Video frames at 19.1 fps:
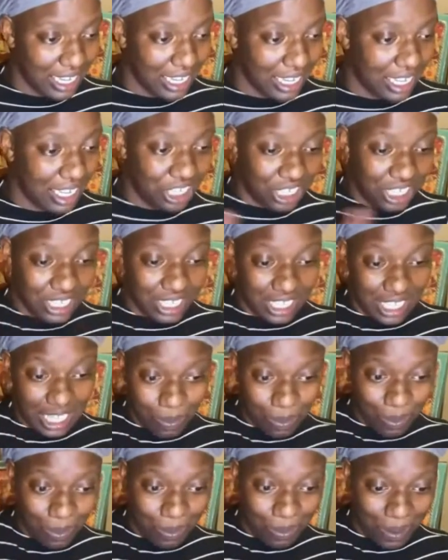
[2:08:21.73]
because she's
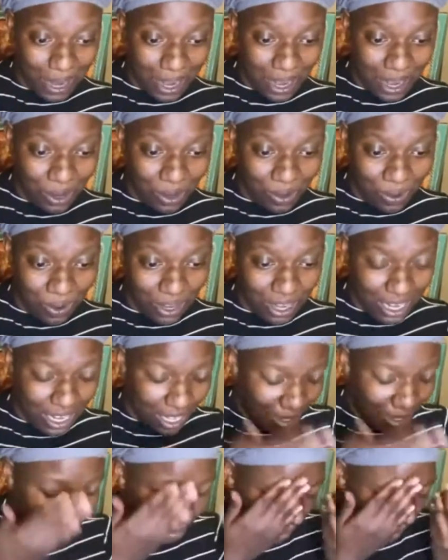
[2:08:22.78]
sleeping with Berry Gordy.